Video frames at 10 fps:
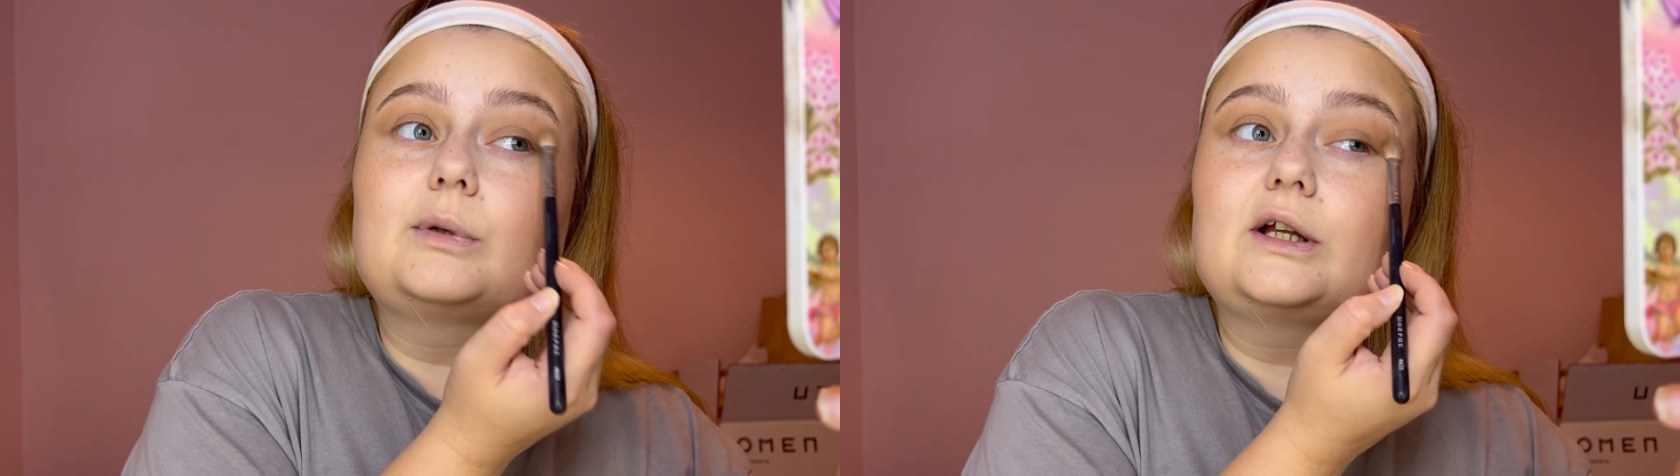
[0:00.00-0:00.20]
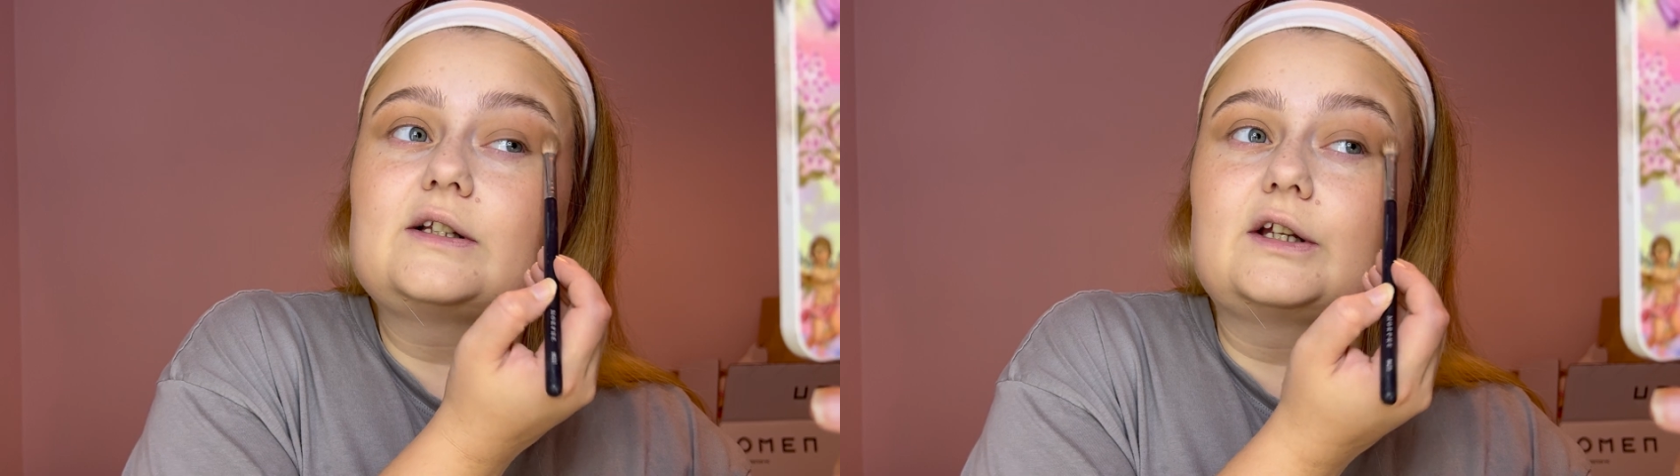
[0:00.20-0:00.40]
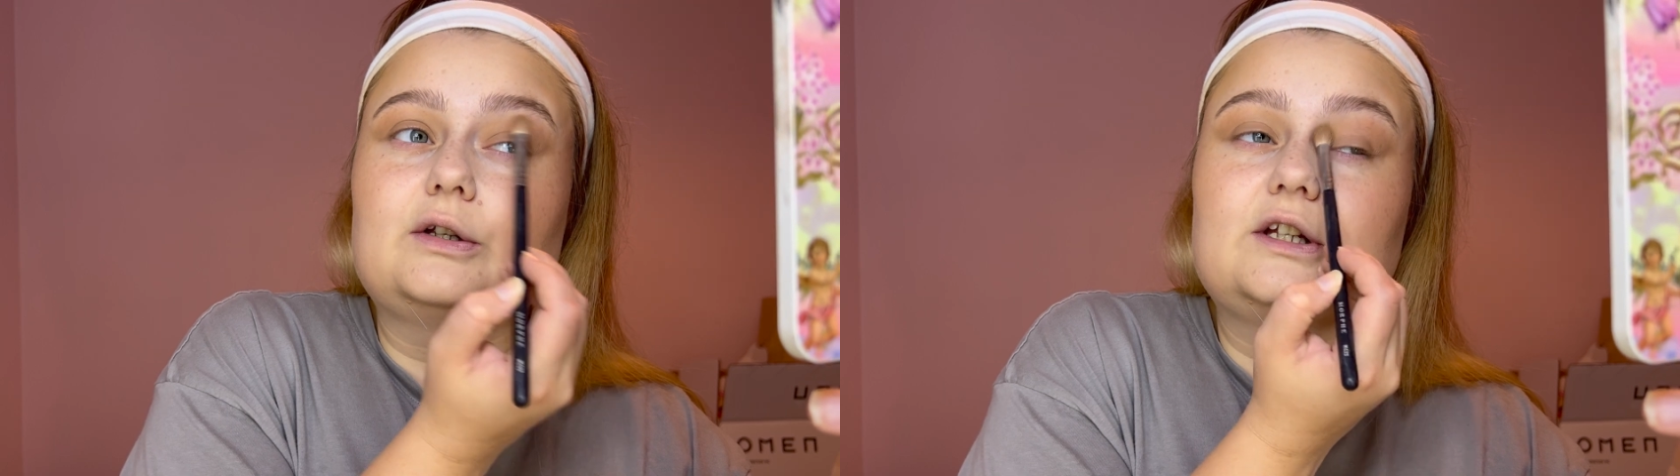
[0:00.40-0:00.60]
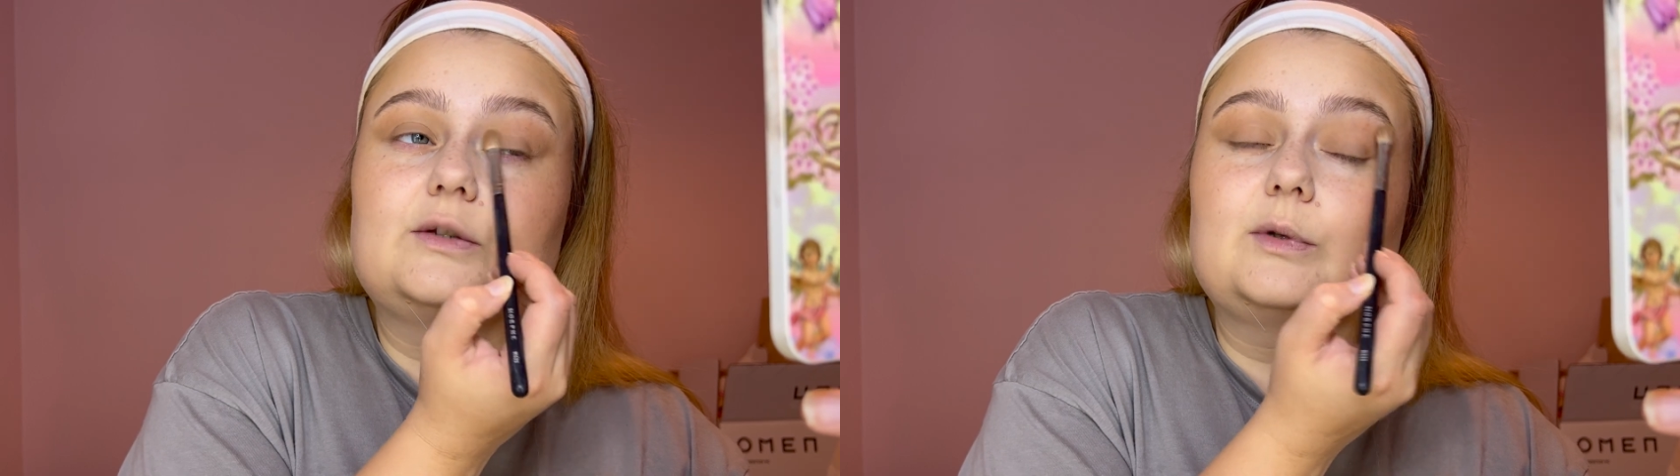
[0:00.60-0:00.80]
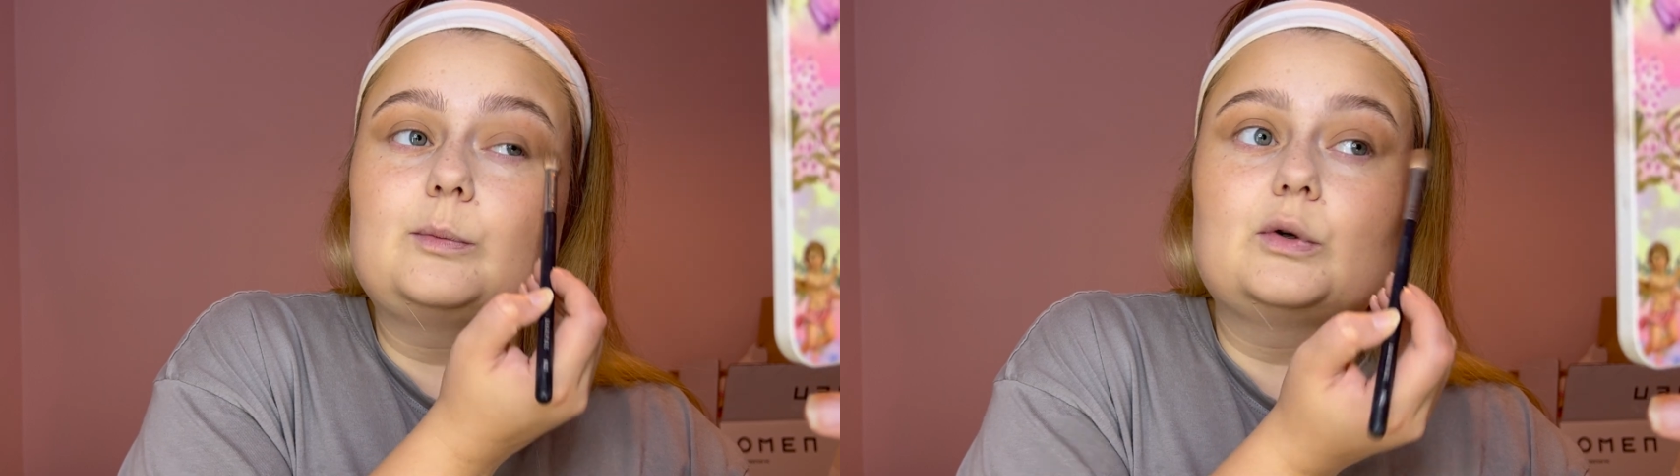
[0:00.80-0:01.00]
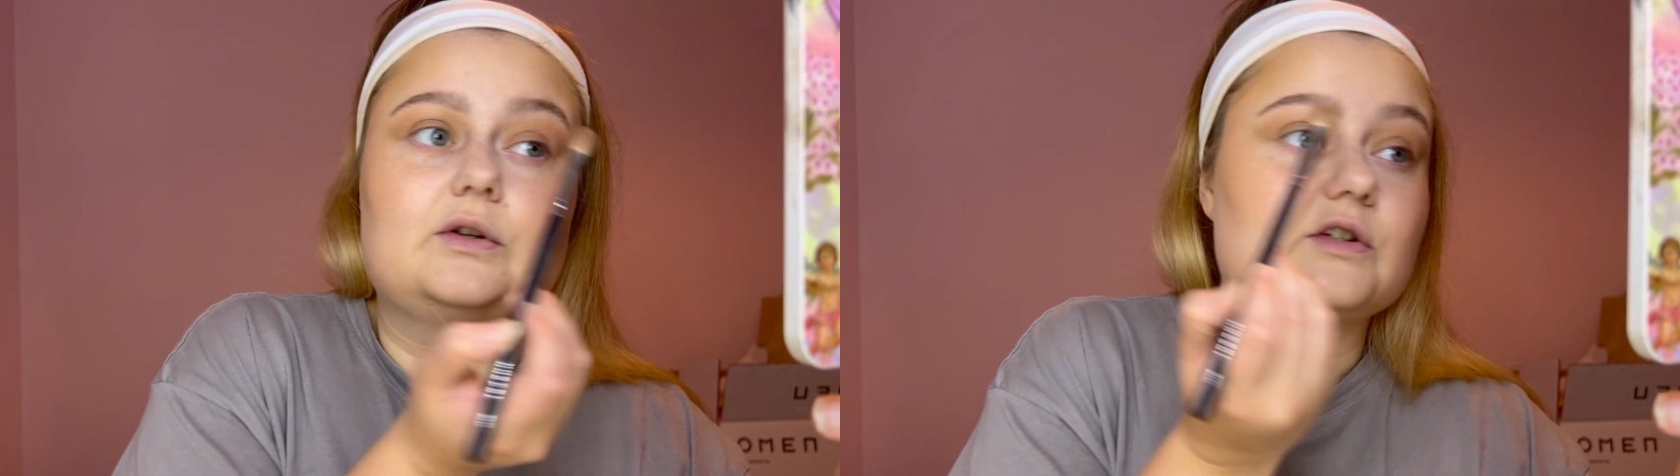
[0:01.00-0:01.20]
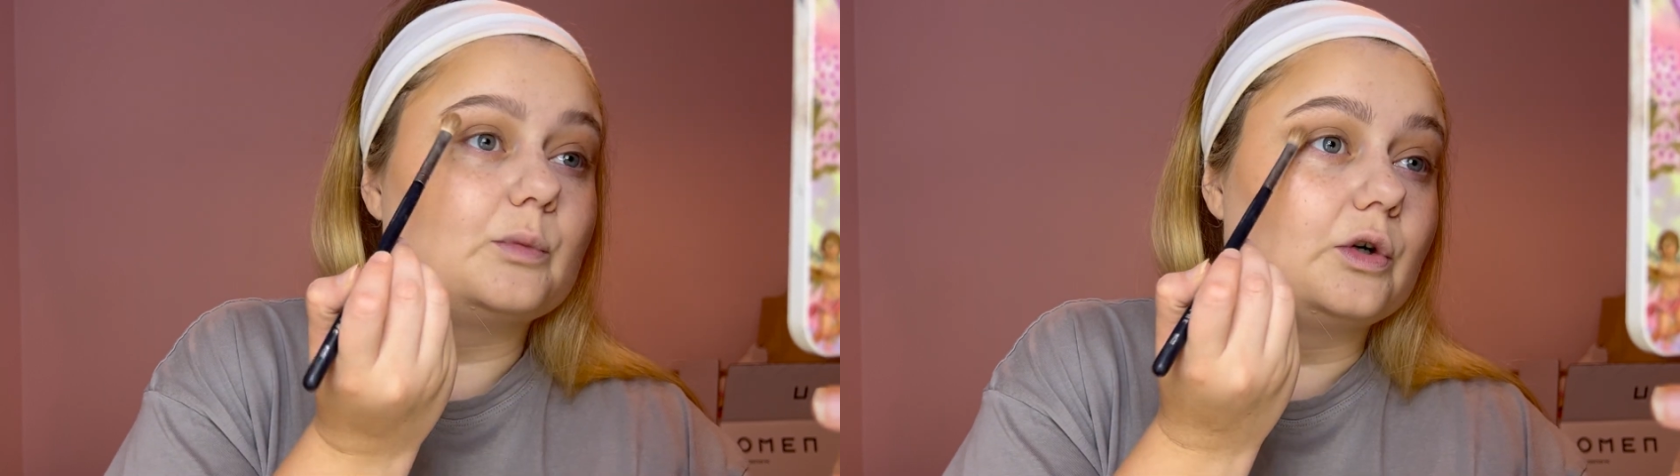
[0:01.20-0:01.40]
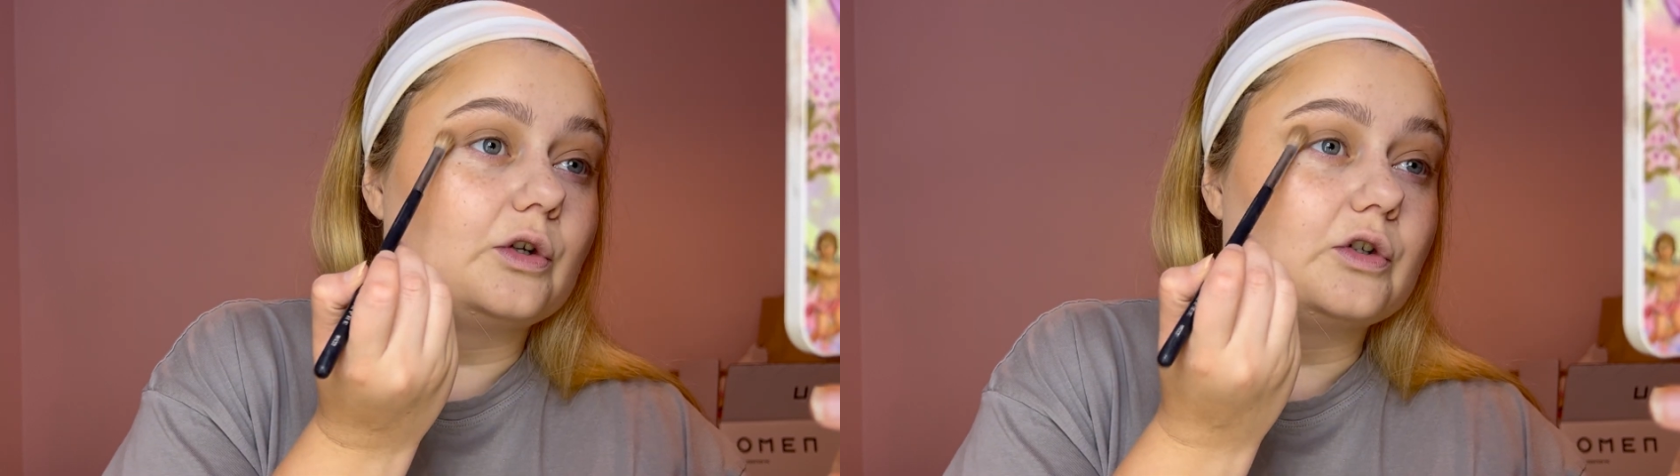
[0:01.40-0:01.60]
place that you need to be putting this
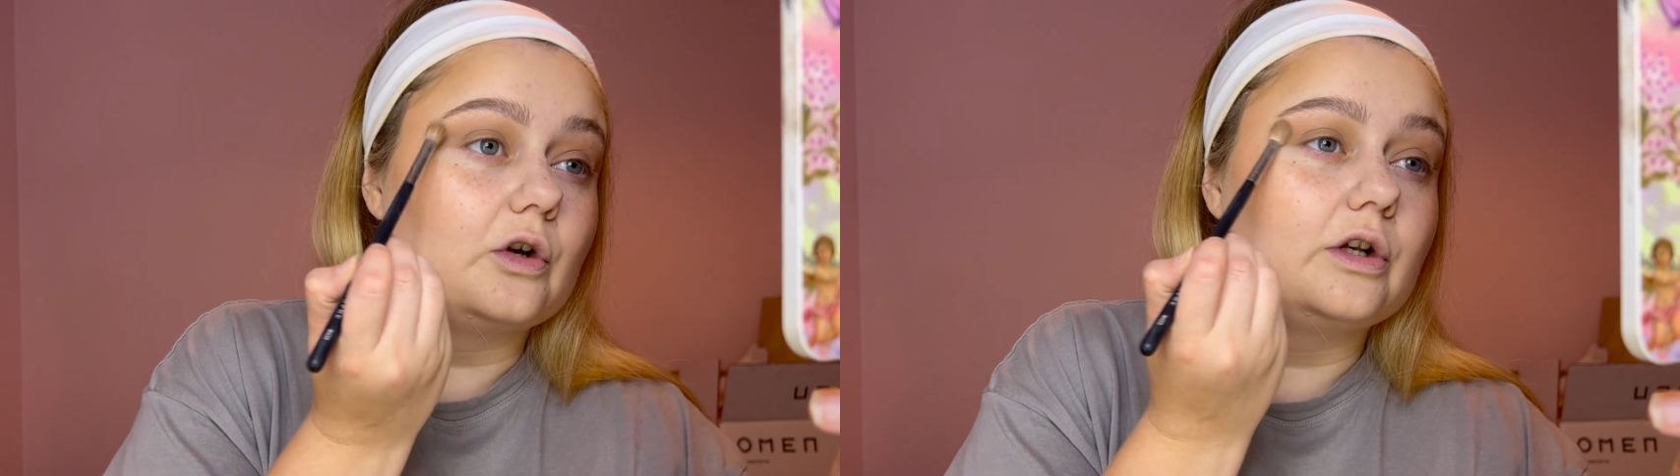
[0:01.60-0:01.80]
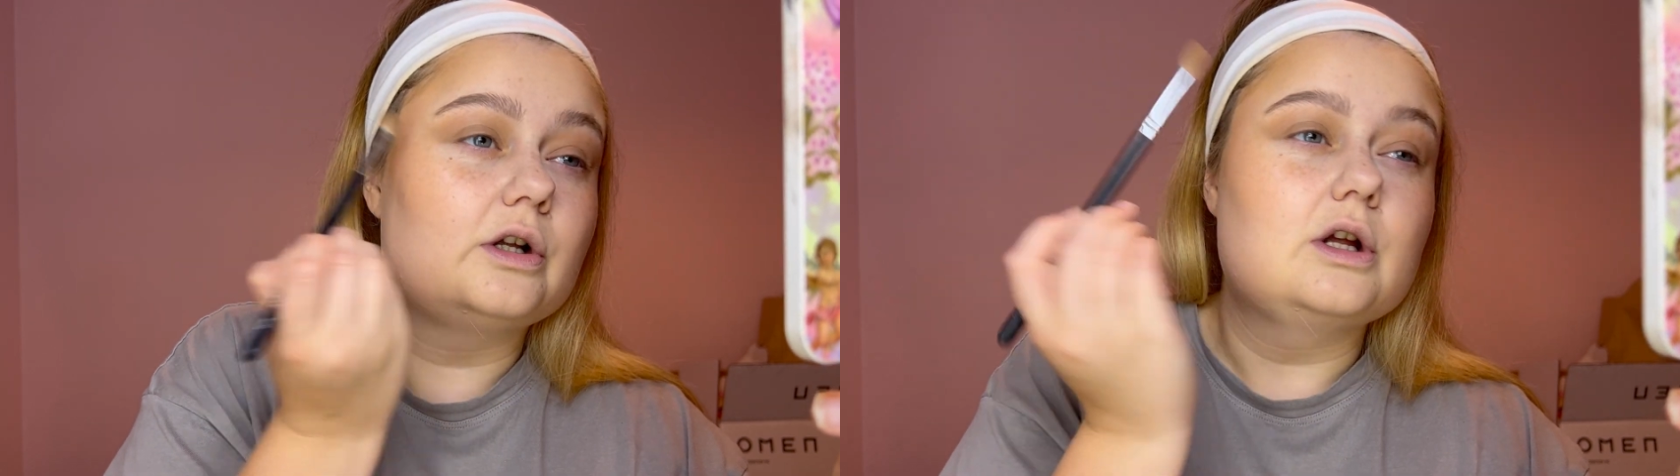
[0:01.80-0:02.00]
product on.